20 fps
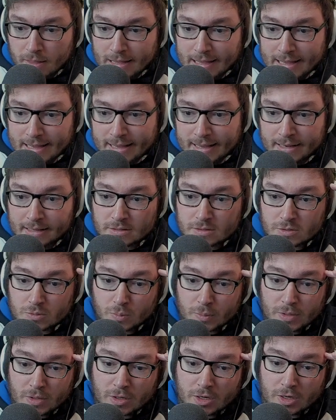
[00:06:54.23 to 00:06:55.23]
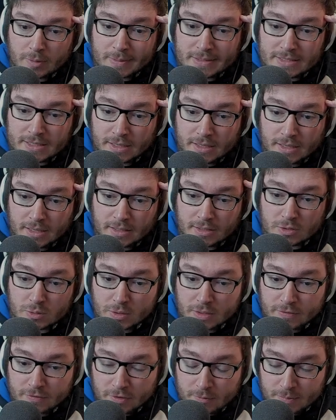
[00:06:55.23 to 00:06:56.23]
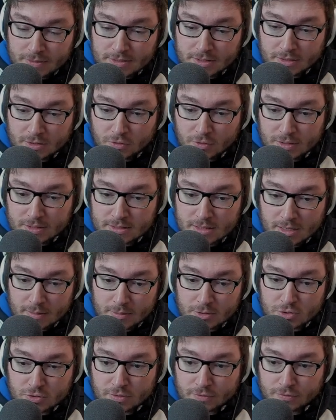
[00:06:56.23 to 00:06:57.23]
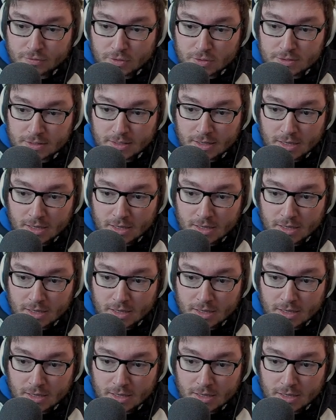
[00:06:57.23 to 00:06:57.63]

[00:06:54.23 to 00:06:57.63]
and we are going to be taking the 25% increased damage to frozen